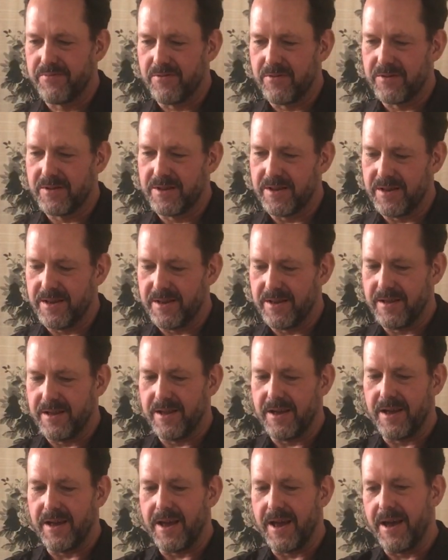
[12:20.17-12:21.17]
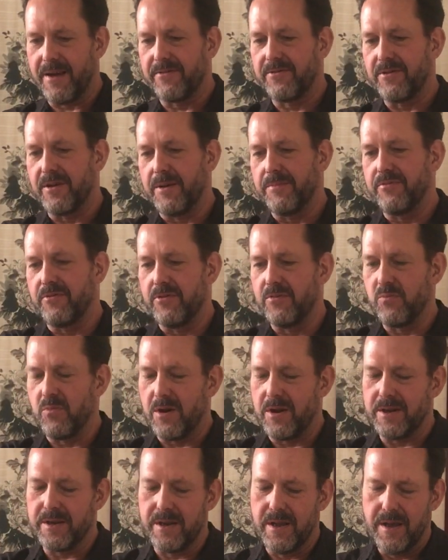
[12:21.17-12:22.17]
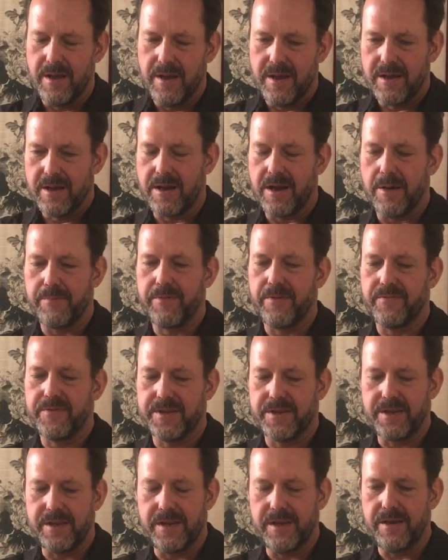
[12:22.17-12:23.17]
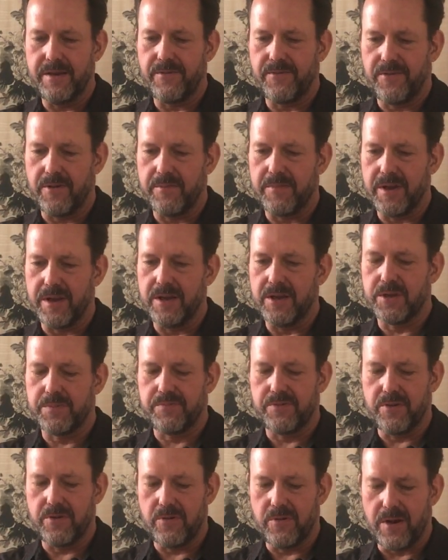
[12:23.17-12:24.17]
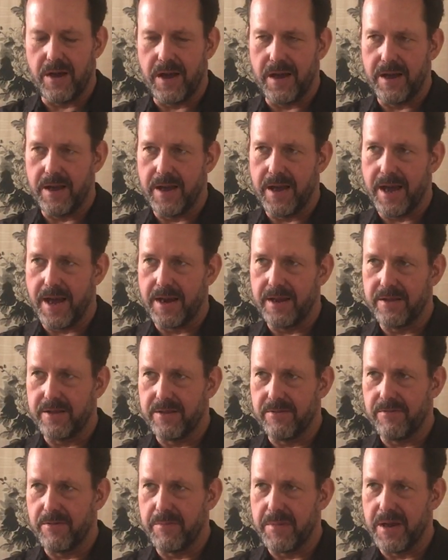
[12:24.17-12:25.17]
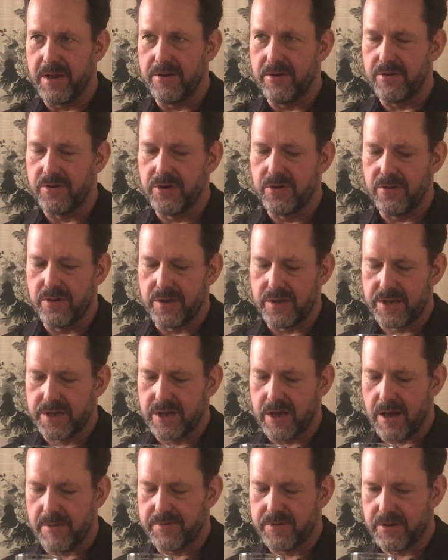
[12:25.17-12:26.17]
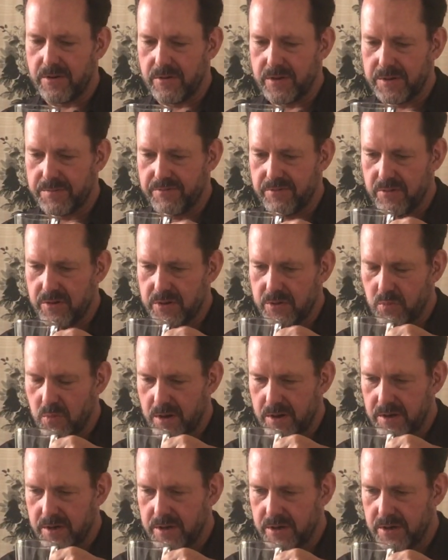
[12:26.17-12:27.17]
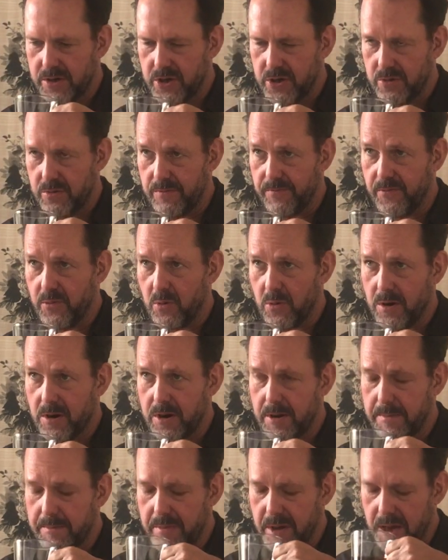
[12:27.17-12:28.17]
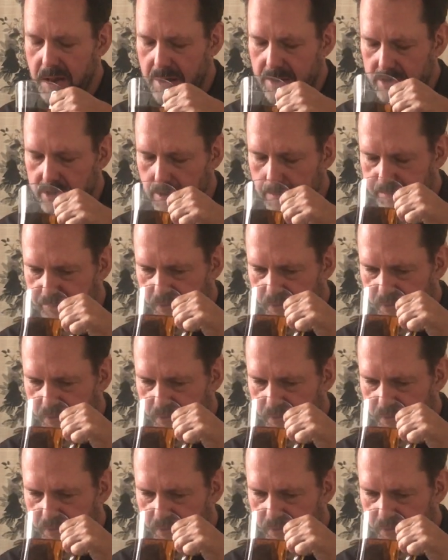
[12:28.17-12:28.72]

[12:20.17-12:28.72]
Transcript: Brewed after I brewed 1 cup of tea from each brew, I added the remainder to this cup, so it's brews 1, 2, 4 combined.